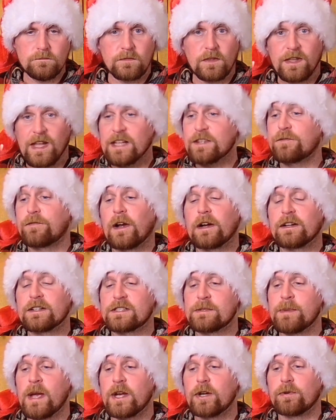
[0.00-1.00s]
That's very
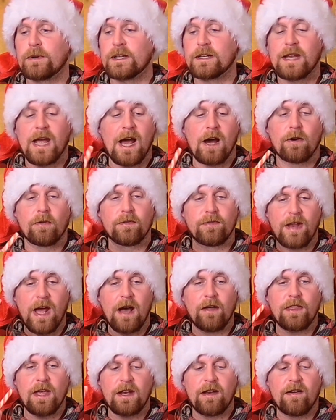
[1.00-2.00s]
tomatoey now.
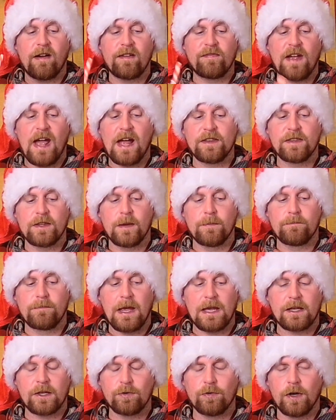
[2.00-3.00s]
Now that I've had the
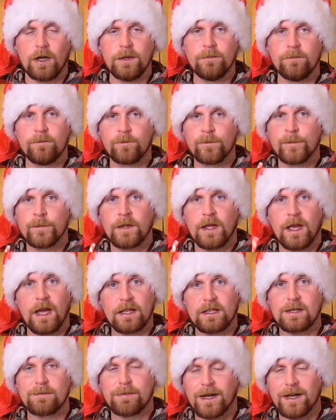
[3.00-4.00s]
bacon one
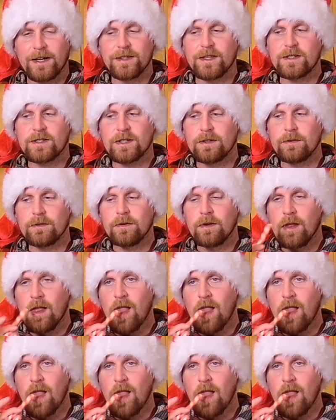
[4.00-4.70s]
and comparing the two,